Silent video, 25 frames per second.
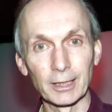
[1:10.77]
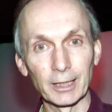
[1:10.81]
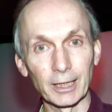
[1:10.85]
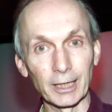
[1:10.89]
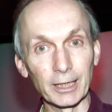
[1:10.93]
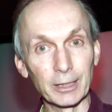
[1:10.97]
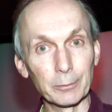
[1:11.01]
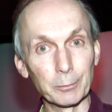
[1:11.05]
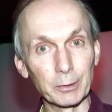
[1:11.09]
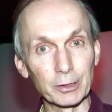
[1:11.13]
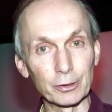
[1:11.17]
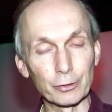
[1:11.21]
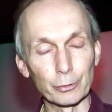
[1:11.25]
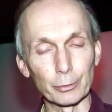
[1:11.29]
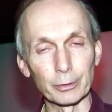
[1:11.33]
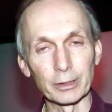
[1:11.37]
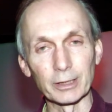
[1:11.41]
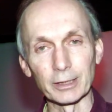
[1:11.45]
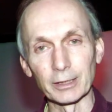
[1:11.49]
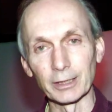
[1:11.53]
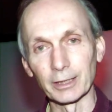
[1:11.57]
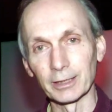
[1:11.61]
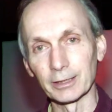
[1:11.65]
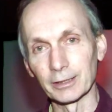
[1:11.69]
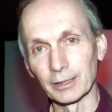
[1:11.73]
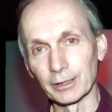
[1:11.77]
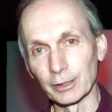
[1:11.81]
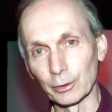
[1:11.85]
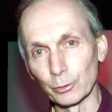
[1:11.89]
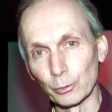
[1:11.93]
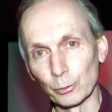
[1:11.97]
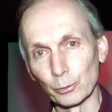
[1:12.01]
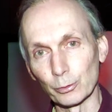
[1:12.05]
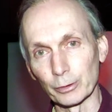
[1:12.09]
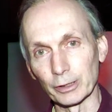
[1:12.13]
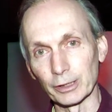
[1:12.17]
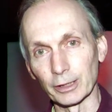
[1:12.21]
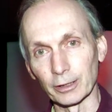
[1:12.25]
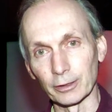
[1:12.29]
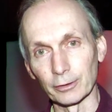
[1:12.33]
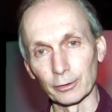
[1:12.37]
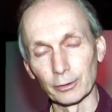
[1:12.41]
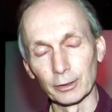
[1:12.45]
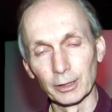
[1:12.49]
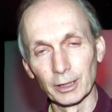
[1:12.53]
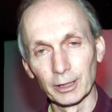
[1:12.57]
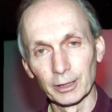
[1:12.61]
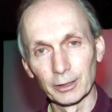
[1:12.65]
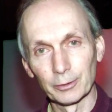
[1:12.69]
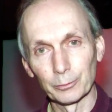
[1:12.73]
imagery in the audio
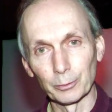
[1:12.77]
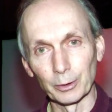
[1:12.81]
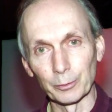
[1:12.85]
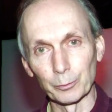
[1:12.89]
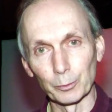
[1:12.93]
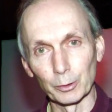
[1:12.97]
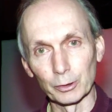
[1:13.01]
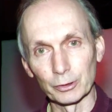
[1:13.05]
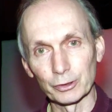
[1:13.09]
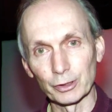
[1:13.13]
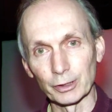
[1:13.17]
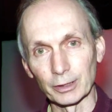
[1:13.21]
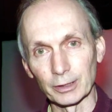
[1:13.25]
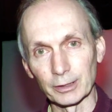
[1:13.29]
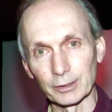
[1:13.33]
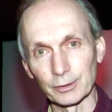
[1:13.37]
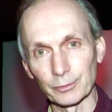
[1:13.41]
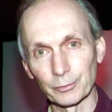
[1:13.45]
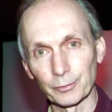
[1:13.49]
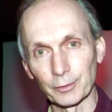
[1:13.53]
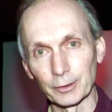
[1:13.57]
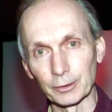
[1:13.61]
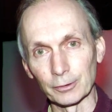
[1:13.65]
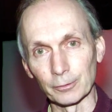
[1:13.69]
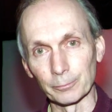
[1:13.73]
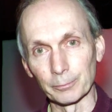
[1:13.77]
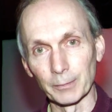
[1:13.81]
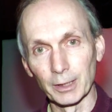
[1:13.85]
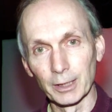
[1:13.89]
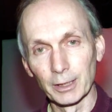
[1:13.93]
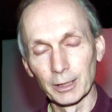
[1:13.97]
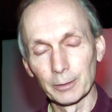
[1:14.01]
when watching this film.